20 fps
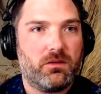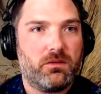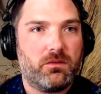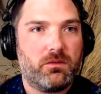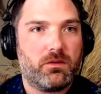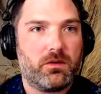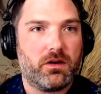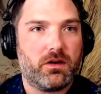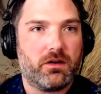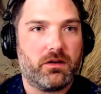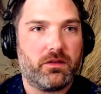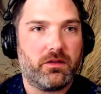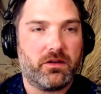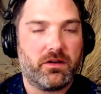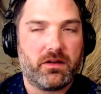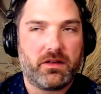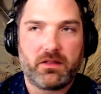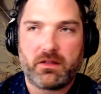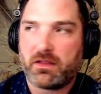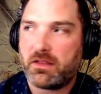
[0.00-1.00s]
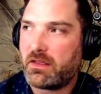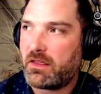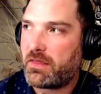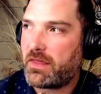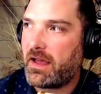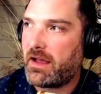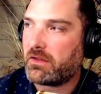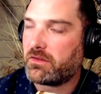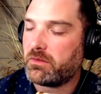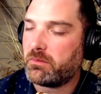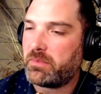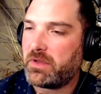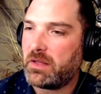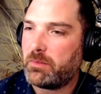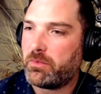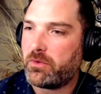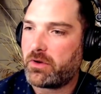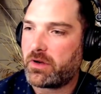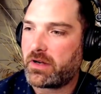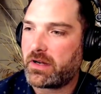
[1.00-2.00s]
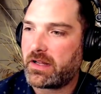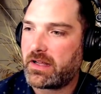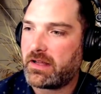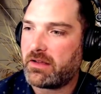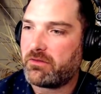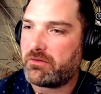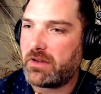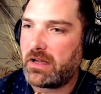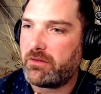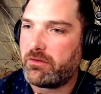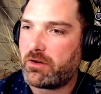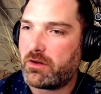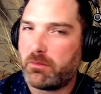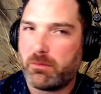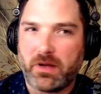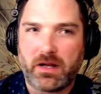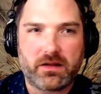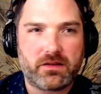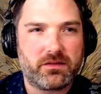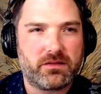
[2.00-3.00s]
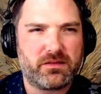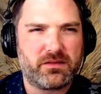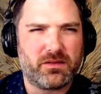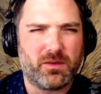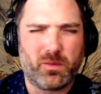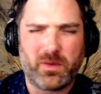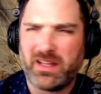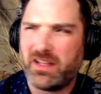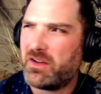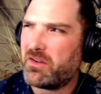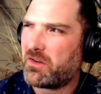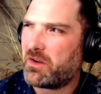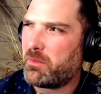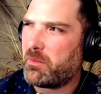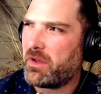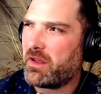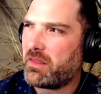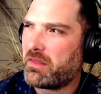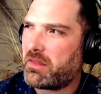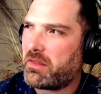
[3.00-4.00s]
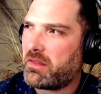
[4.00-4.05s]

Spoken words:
where 1,000 people are going to get $500 a week or a month.